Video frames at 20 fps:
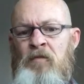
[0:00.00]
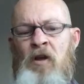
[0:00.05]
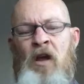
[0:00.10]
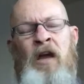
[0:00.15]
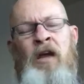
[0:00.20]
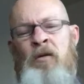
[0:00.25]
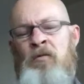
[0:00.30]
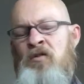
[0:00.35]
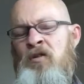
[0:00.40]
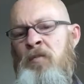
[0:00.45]

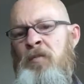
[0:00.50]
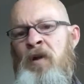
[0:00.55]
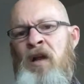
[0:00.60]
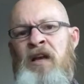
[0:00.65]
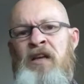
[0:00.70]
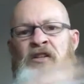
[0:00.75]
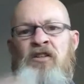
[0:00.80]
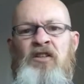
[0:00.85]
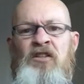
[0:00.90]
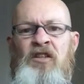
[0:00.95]
Helps the
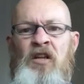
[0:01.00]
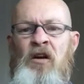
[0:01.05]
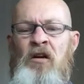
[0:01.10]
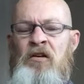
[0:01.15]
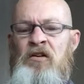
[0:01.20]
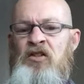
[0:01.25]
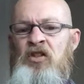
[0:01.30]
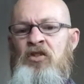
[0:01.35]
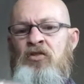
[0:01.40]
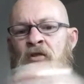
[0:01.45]
blade just
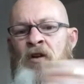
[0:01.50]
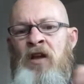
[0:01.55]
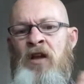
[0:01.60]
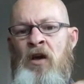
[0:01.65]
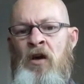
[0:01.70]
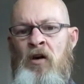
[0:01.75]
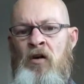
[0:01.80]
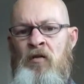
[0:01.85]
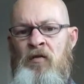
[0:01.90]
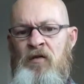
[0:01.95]
glide
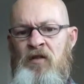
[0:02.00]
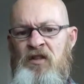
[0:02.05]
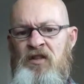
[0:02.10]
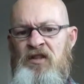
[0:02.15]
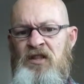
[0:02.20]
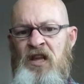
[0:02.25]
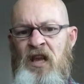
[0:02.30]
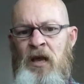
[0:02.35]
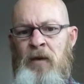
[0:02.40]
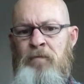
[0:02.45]
straight over the
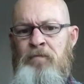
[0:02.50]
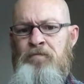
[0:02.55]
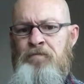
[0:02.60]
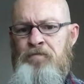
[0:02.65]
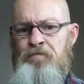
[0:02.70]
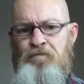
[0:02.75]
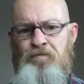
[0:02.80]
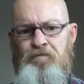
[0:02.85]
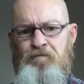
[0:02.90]
skin